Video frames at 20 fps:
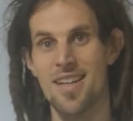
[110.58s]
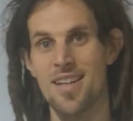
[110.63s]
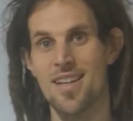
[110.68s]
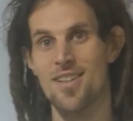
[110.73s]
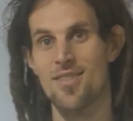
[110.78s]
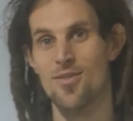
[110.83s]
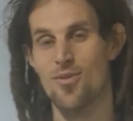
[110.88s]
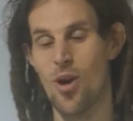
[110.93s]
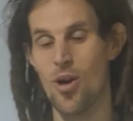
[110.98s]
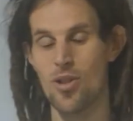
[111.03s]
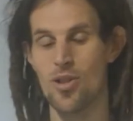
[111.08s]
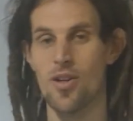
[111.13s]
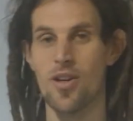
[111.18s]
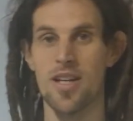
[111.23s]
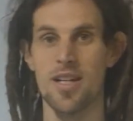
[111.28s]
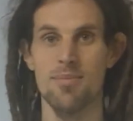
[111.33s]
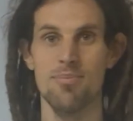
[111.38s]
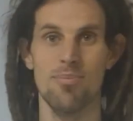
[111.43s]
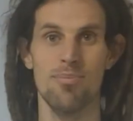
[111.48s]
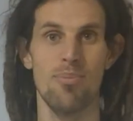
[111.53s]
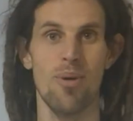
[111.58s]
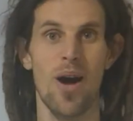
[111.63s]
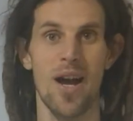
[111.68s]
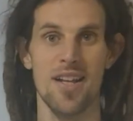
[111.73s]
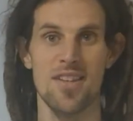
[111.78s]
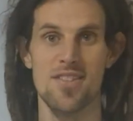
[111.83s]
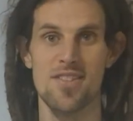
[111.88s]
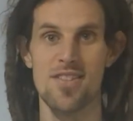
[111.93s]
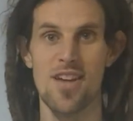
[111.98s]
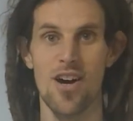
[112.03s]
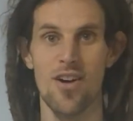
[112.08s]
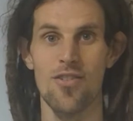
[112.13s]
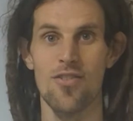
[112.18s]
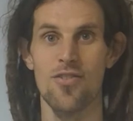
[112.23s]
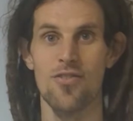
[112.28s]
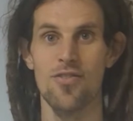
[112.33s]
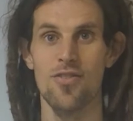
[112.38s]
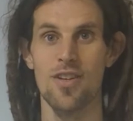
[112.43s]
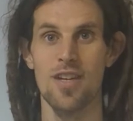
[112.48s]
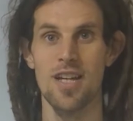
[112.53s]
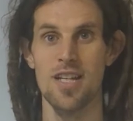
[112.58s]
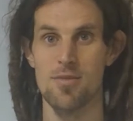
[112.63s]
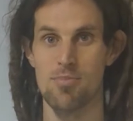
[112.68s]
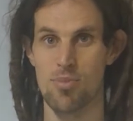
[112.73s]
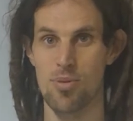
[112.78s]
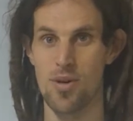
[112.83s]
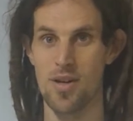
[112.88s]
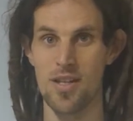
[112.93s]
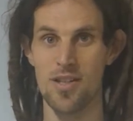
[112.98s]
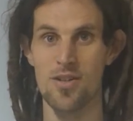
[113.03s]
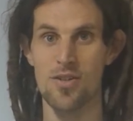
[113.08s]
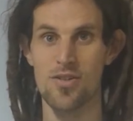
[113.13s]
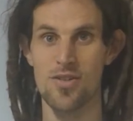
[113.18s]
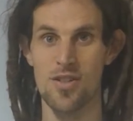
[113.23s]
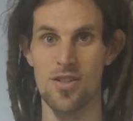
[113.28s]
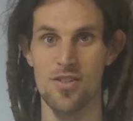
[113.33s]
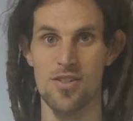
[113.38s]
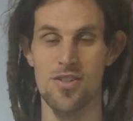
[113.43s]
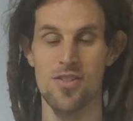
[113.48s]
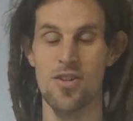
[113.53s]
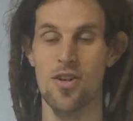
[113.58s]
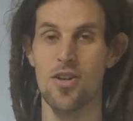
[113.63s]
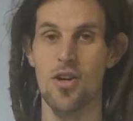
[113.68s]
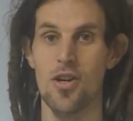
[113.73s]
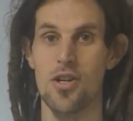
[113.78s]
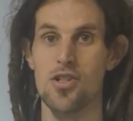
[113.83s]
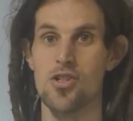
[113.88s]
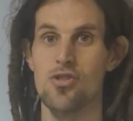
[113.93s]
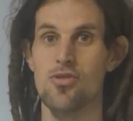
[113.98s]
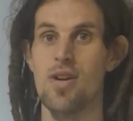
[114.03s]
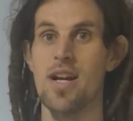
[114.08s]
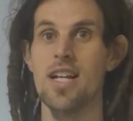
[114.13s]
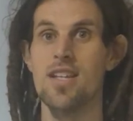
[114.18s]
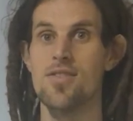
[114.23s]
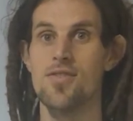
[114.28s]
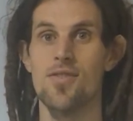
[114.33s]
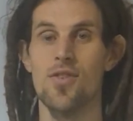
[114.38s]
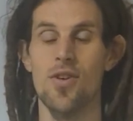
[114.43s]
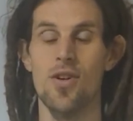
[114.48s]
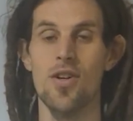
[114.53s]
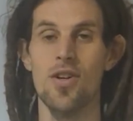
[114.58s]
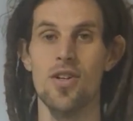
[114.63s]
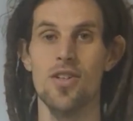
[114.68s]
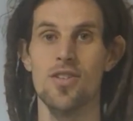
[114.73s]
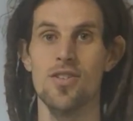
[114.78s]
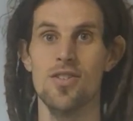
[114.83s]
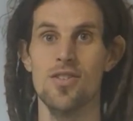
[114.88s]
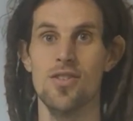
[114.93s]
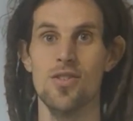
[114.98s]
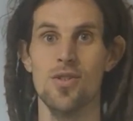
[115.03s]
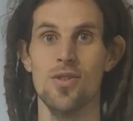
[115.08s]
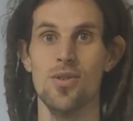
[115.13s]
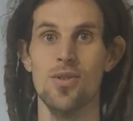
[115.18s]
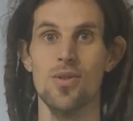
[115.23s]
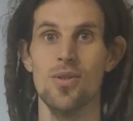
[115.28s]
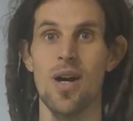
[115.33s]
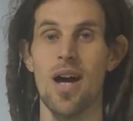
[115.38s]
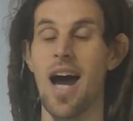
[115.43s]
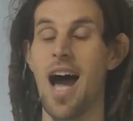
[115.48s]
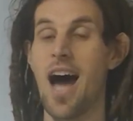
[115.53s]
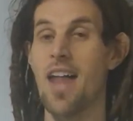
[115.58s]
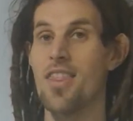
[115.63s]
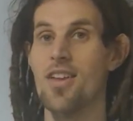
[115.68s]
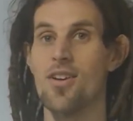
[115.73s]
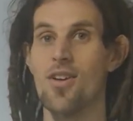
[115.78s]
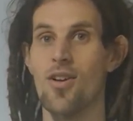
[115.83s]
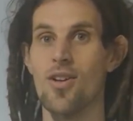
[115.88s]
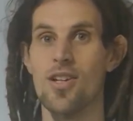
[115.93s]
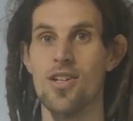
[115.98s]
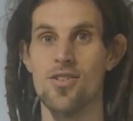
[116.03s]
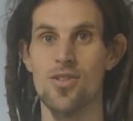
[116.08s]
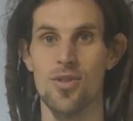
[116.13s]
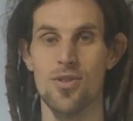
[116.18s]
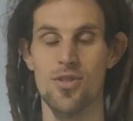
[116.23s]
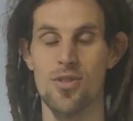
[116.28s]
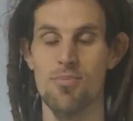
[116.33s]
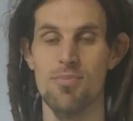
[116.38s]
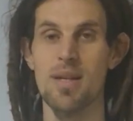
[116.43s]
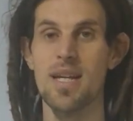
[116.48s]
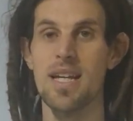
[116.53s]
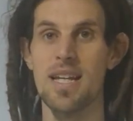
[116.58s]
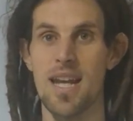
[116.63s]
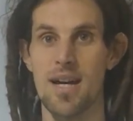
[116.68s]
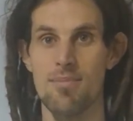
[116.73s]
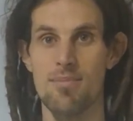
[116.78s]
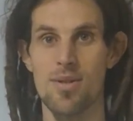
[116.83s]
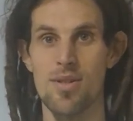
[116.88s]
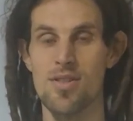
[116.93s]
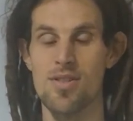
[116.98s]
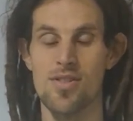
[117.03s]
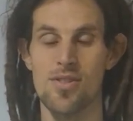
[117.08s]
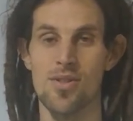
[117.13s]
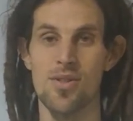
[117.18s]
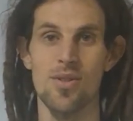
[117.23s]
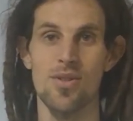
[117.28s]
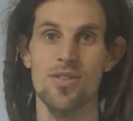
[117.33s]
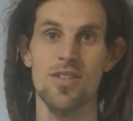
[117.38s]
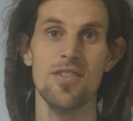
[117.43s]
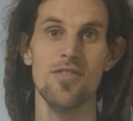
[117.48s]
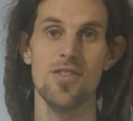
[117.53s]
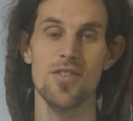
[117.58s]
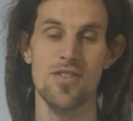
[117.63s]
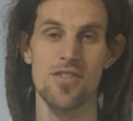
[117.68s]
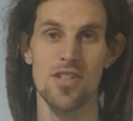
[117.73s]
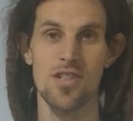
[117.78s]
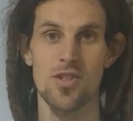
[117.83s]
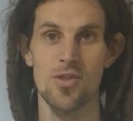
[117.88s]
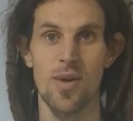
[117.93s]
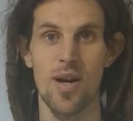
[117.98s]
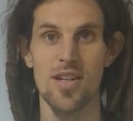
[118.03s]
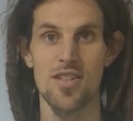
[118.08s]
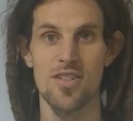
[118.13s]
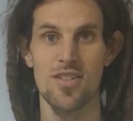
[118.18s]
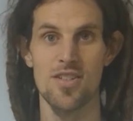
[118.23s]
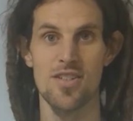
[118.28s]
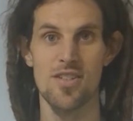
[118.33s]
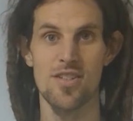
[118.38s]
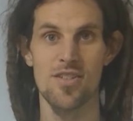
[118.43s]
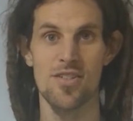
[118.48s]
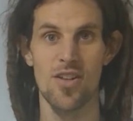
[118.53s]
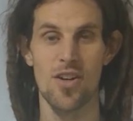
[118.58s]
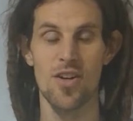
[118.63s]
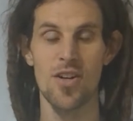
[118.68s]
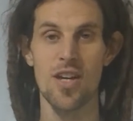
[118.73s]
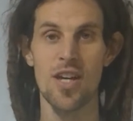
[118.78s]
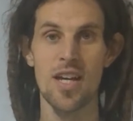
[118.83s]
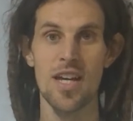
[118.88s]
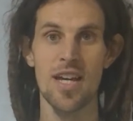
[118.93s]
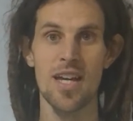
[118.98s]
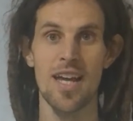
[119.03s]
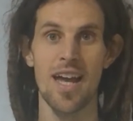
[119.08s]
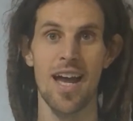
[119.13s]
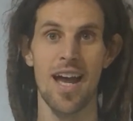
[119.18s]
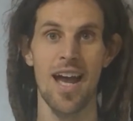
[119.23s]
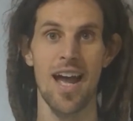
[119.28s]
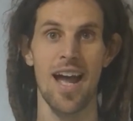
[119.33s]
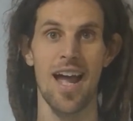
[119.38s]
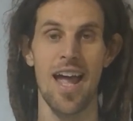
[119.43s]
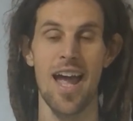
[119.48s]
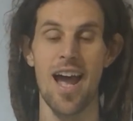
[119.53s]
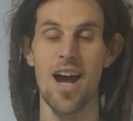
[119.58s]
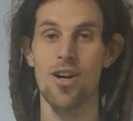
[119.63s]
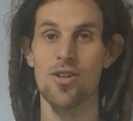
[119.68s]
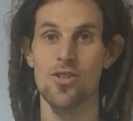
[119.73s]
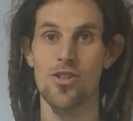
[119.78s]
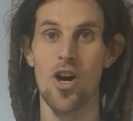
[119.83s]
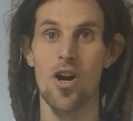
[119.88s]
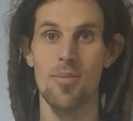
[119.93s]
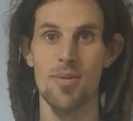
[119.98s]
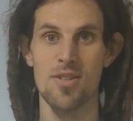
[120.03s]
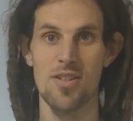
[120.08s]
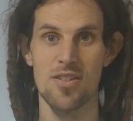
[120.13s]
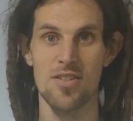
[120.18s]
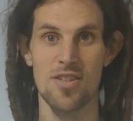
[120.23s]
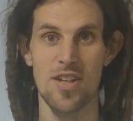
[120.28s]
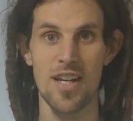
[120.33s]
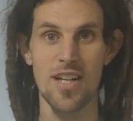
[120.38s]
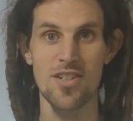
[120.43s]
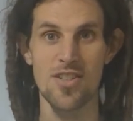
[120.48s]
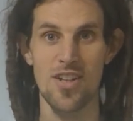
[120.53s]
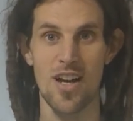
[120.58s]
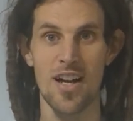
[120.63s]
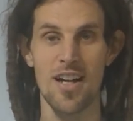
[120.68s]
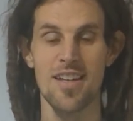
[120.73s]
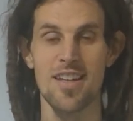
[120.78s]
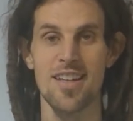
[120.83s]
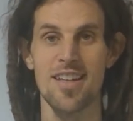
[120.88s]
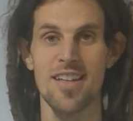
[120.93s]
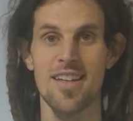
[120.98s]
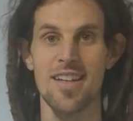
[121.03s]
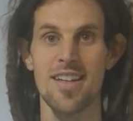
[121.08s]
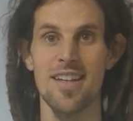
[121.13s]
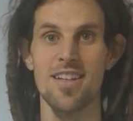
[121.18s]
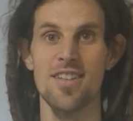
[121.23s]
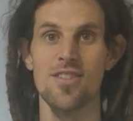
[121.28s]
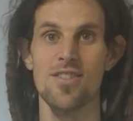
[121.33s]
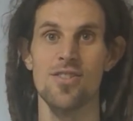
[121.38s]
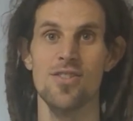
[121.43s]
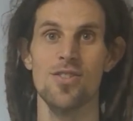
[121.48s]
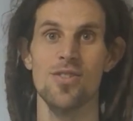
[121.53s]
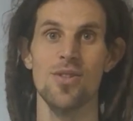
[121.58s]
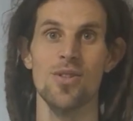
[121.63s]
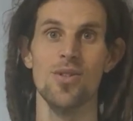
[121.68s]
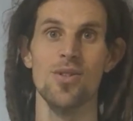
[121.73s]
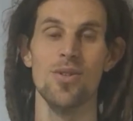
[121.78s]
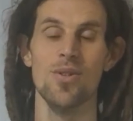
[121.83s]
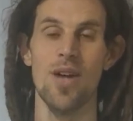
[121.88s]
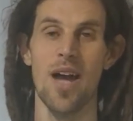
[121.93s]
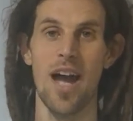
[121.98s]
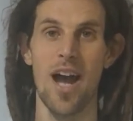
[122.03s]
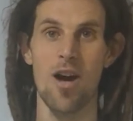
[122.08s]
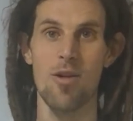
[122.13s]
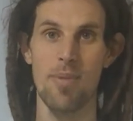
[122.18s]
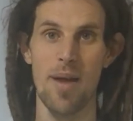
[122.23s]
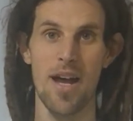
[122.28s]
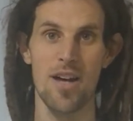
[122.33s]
rote learning by itself is pretty useless. It's not going to transfer to other knowledge or to bigger numbers or different situations. And so our job as a teacher is to help our